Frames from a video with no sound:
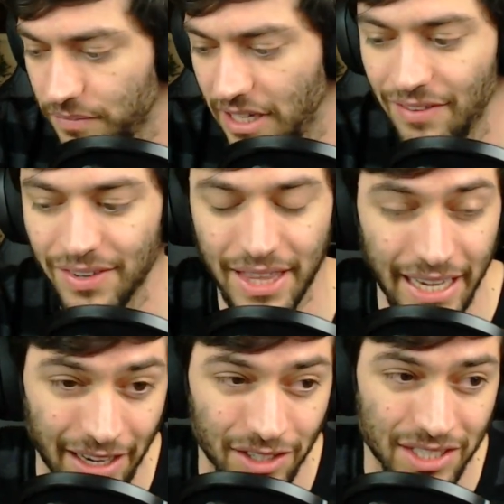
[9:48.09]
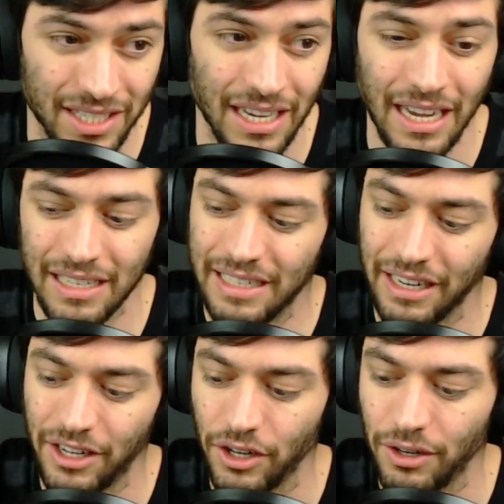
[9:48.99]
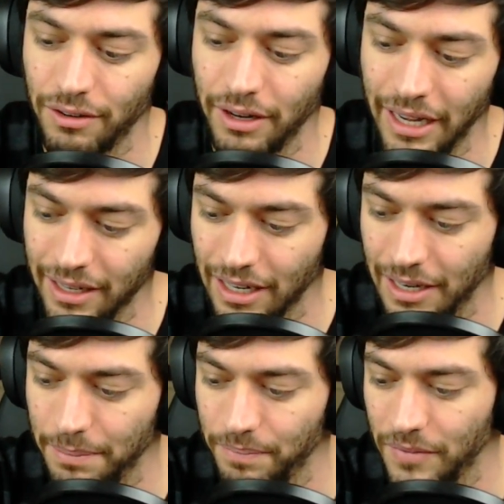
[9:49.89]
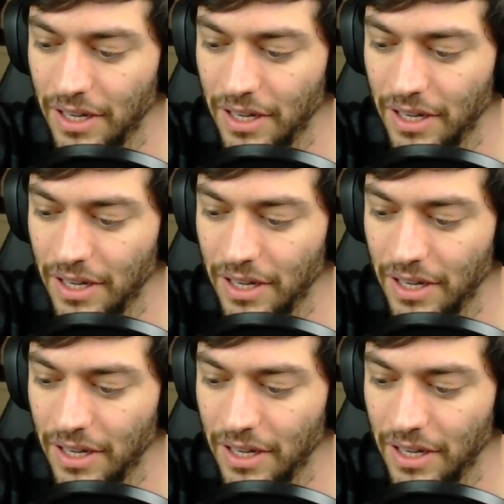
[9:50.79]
Everything else, take your income